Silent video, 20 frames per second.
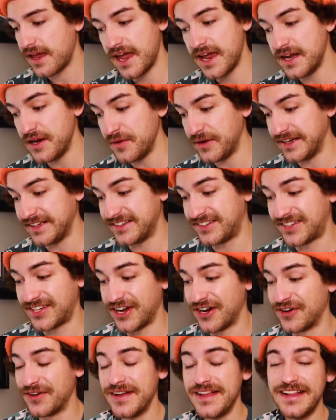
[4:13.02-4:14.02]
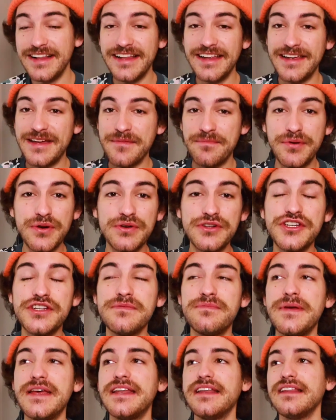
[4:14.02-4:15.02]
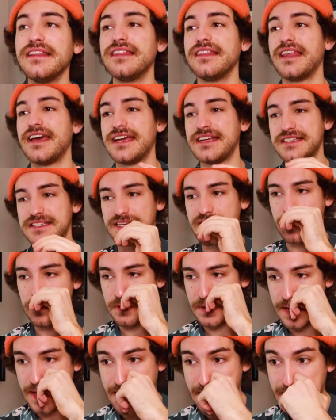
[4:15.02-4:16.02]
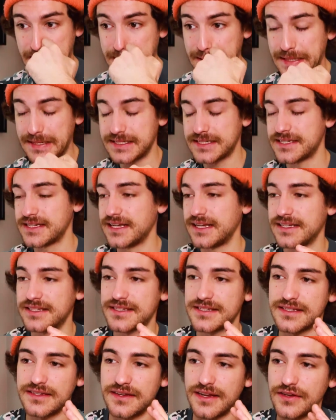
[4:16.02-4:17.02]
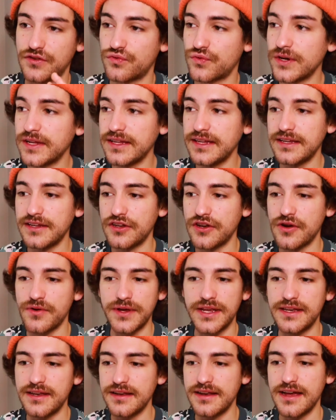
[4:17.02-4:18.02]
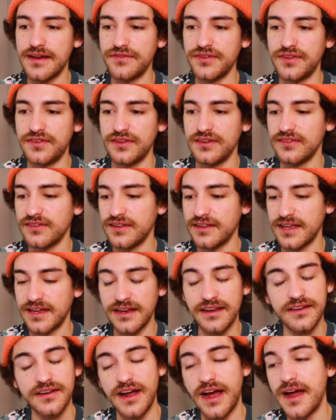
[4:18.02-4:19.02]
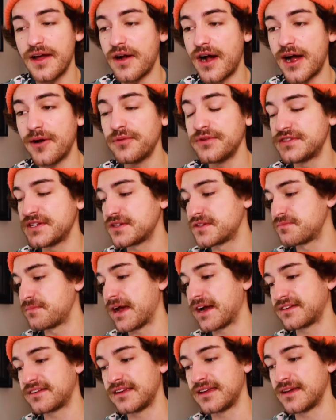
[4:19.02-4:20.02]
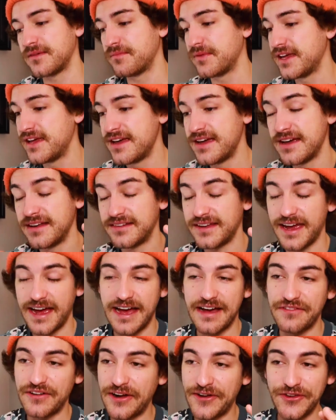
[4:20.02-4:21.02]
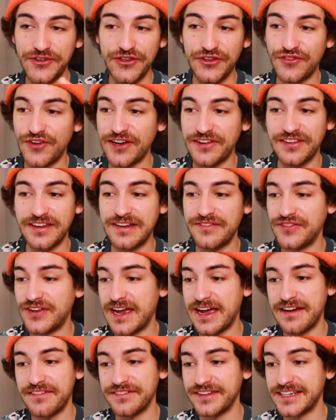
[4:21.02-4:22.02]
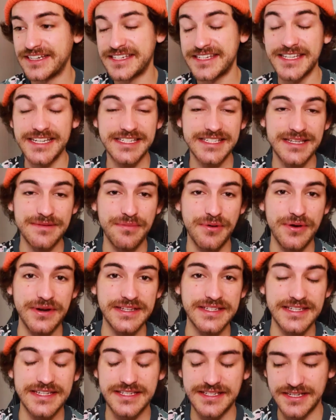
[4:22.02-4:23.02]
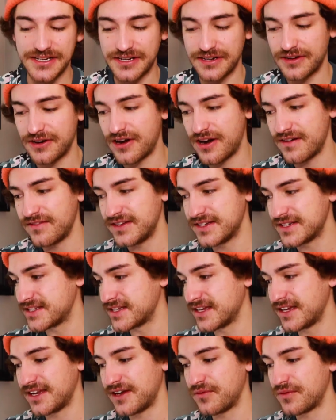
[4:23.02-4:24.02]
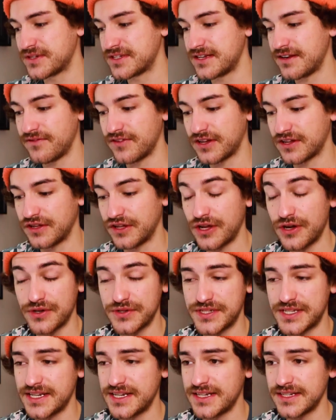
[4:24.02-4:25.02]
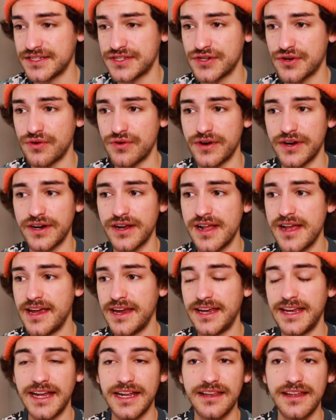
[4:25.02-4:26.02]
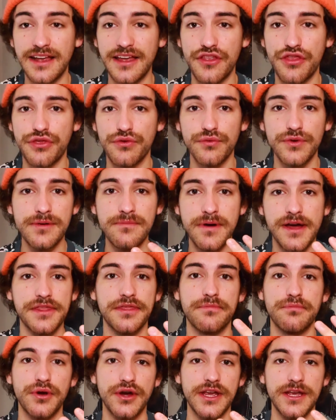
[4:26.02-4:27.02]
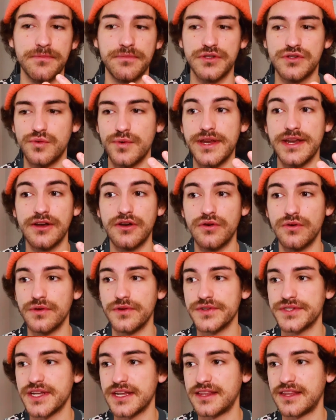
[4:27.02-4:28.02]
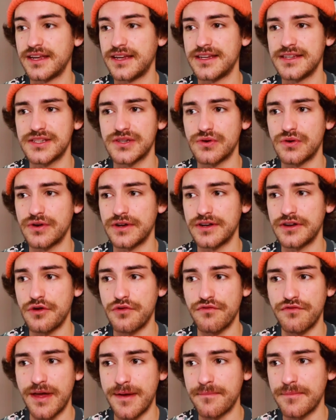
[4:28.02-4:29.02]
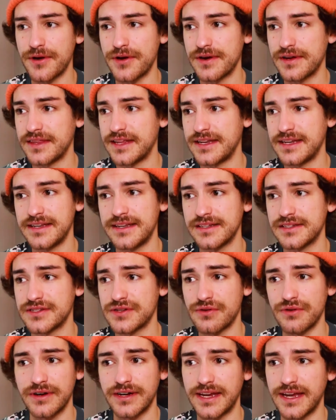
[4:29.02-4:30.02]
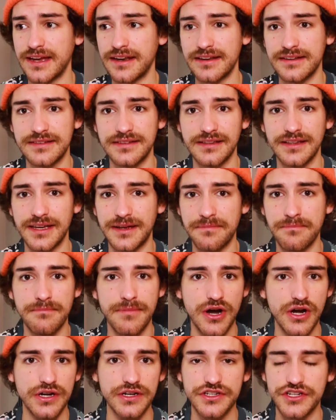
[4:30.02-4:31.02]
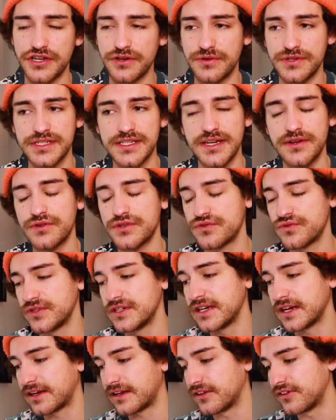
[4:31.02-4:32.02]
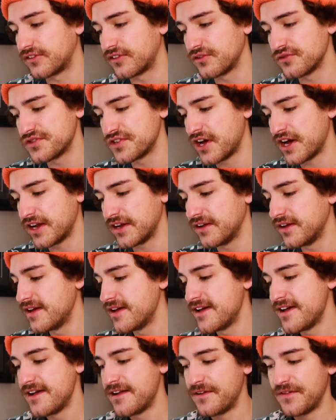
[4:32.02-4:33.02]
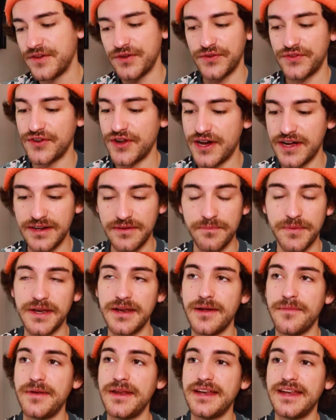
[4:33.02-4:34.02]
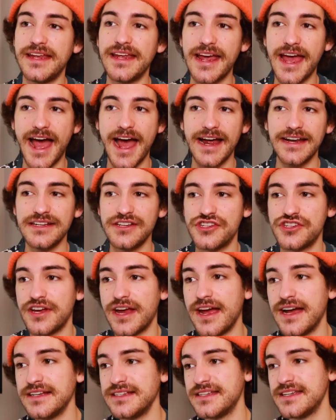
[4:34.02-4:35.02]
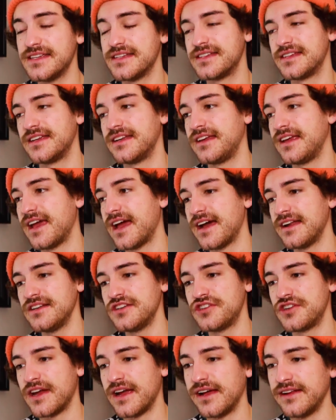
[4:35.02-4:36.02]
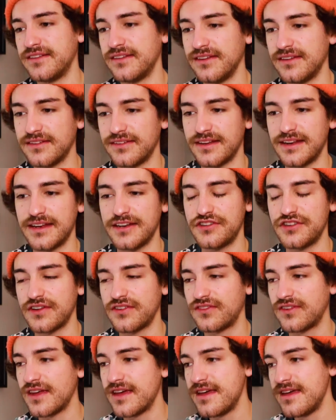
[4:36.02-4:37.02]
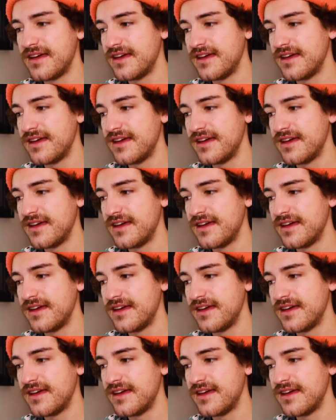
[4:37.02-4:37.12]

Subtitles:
Anyway, so... Bouch has been lights out, and it's really, he didn't have the season that I was expecting him to have. I was expecting him to have 60 points this year. Obviously, it wasn't even close. He didn't score. He had a 3-month break between goals. I think he scored in November, and then he didn't score again until March. It was ridiculous. But he had his chances, and it just...